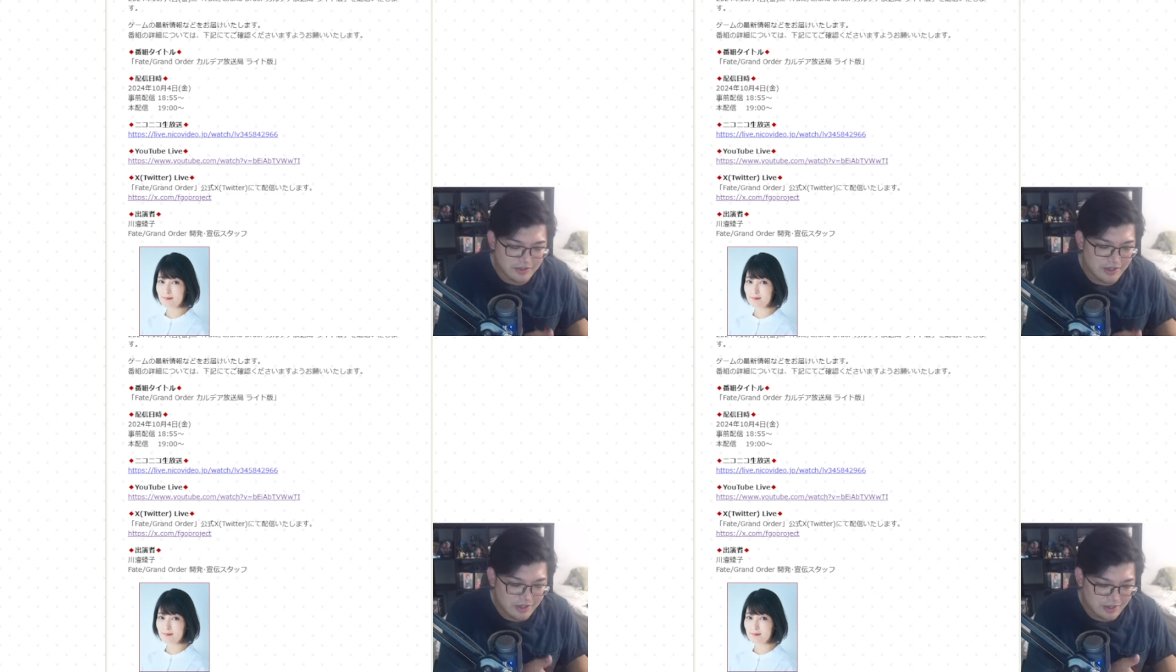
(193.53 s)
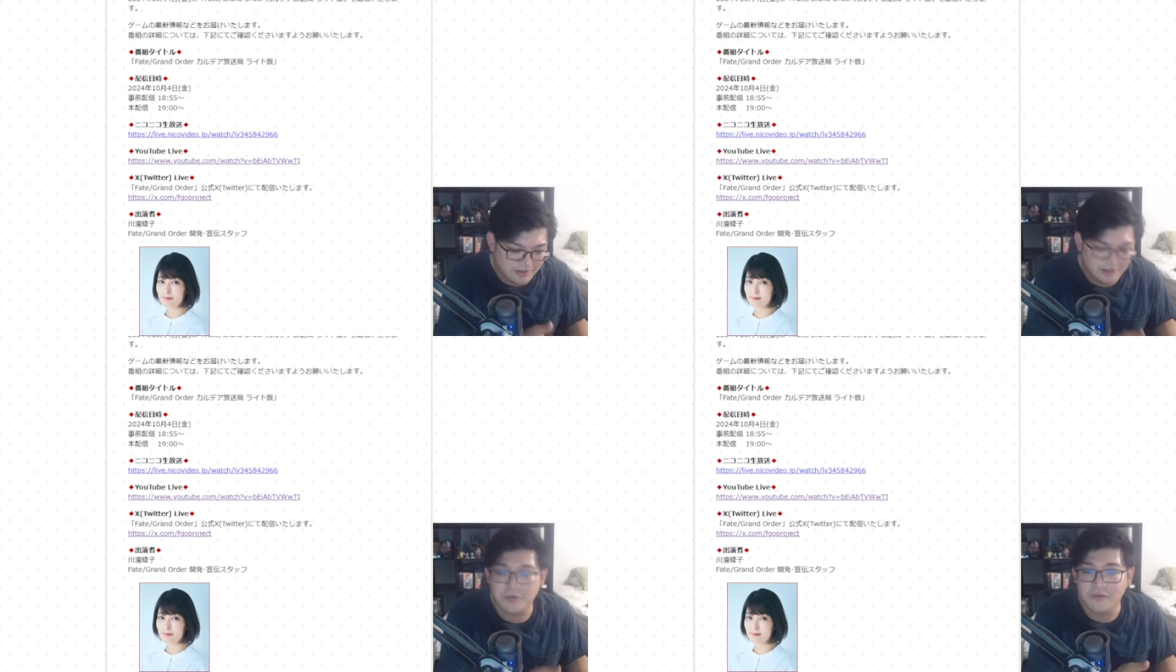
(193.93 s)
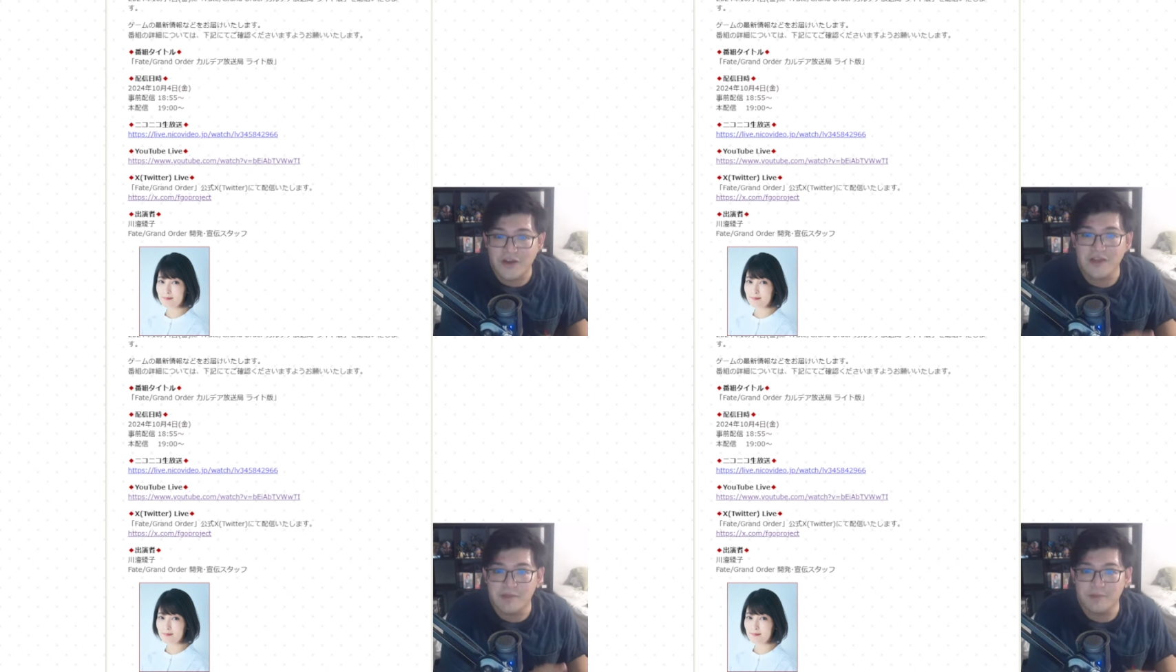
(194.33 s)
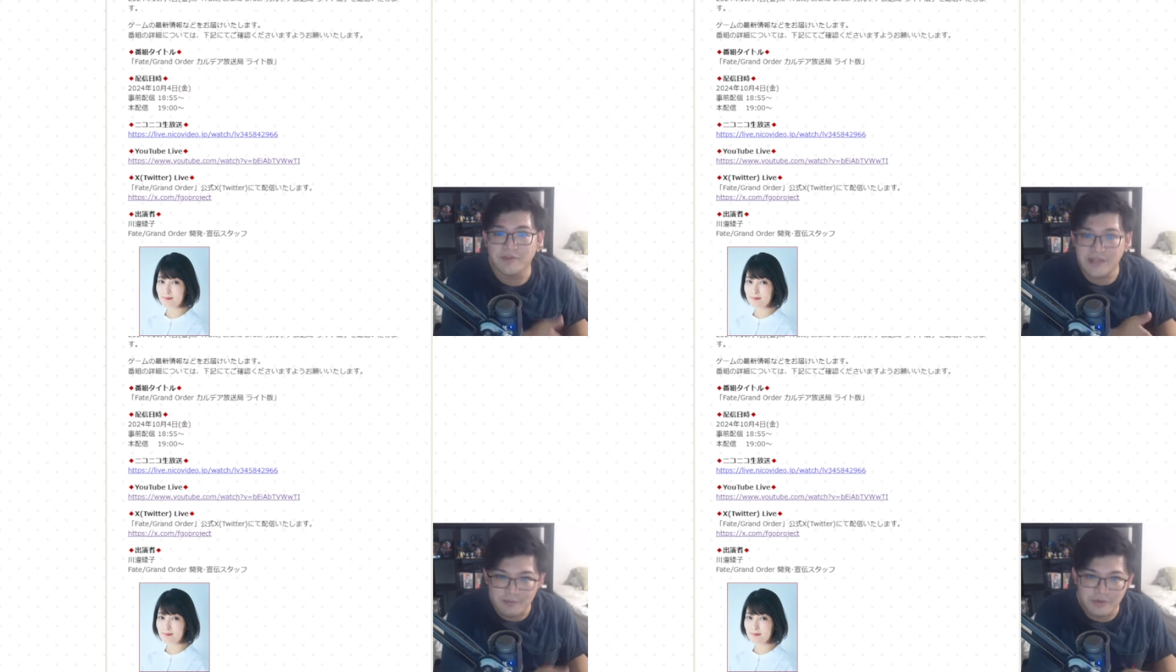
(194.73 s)
uh, Sakura Five
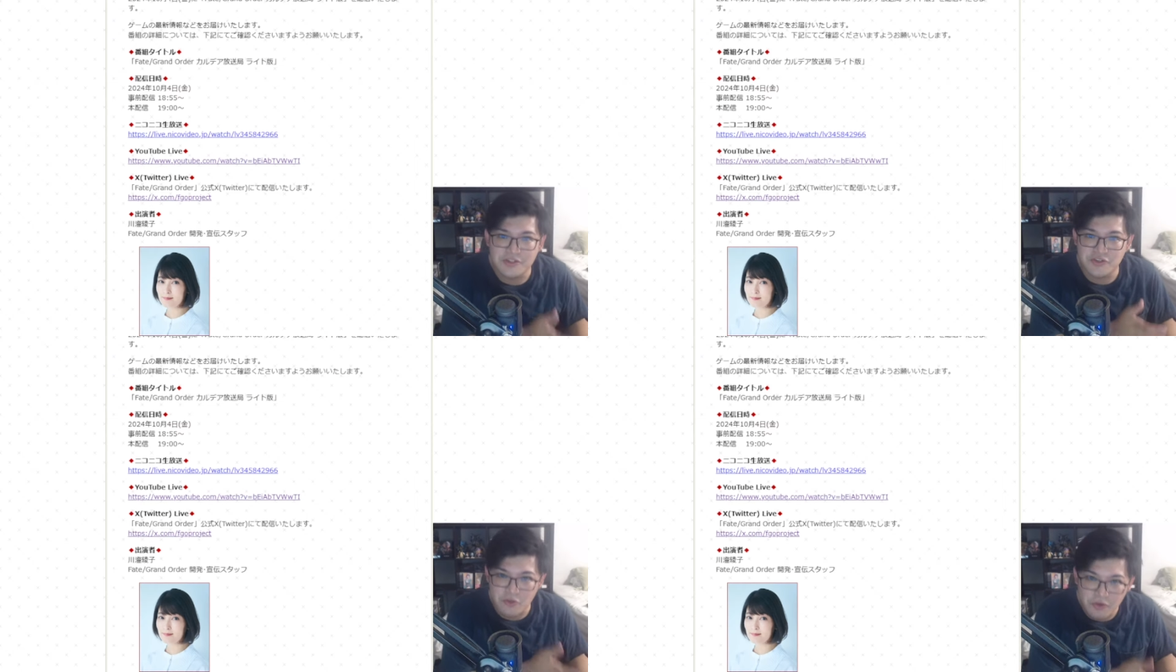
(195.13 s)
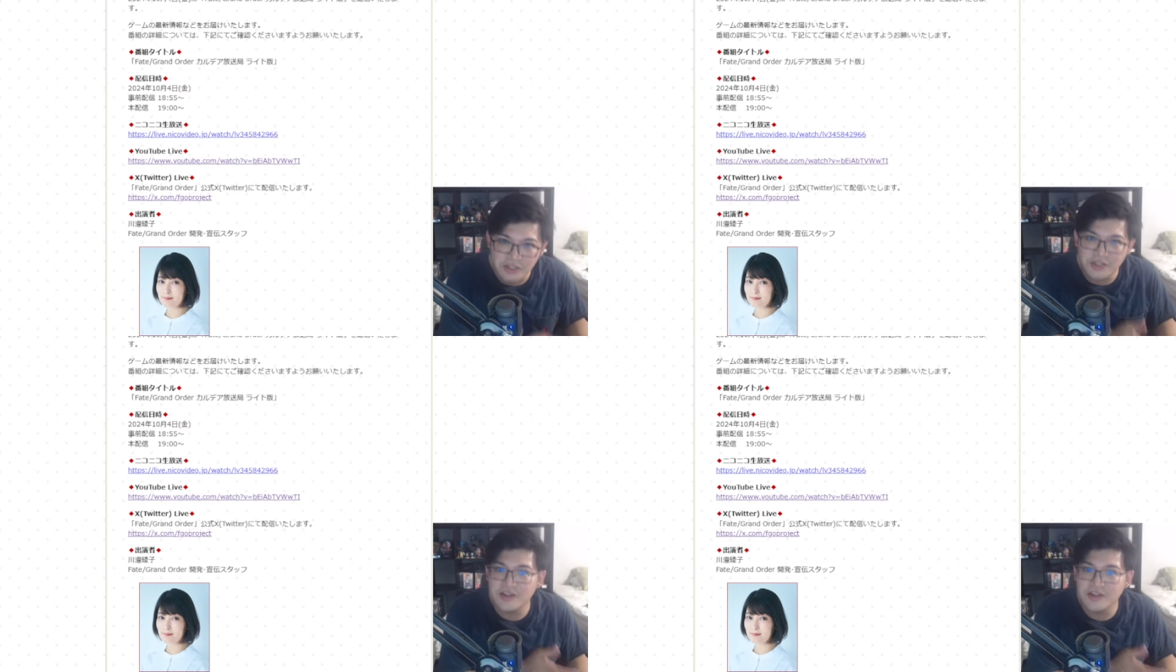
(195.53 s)
members have been joining.